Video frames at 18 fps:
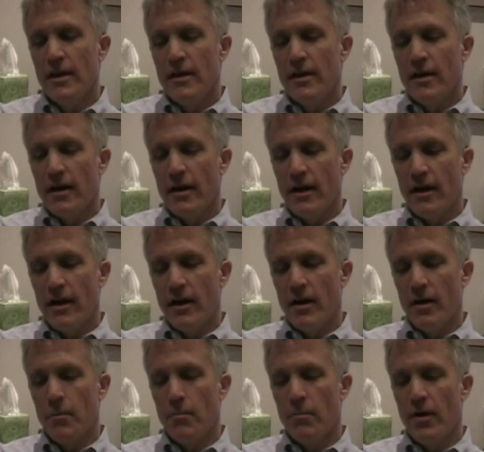
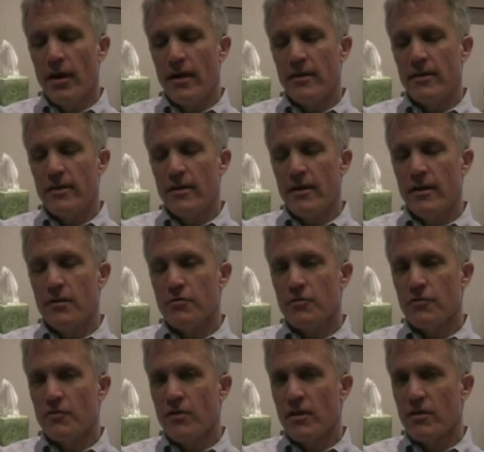But the
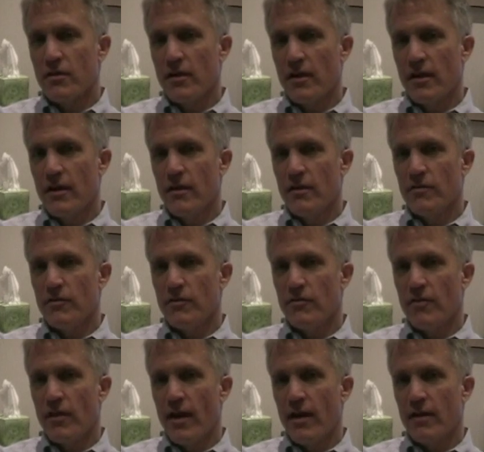interesting thing
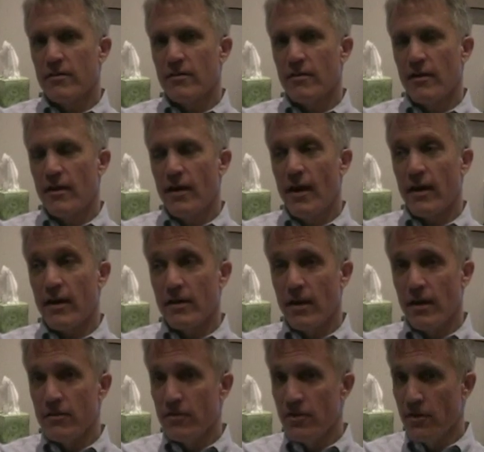is that heck, a
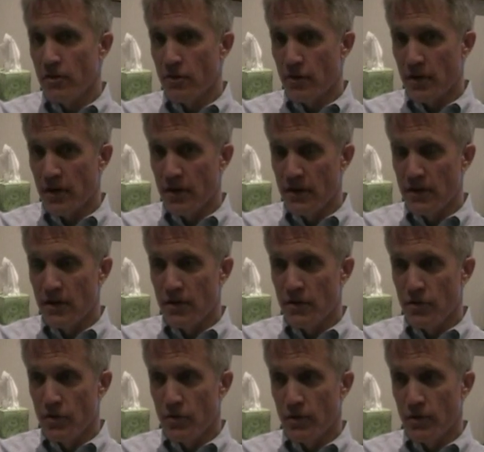19-year-old kid can do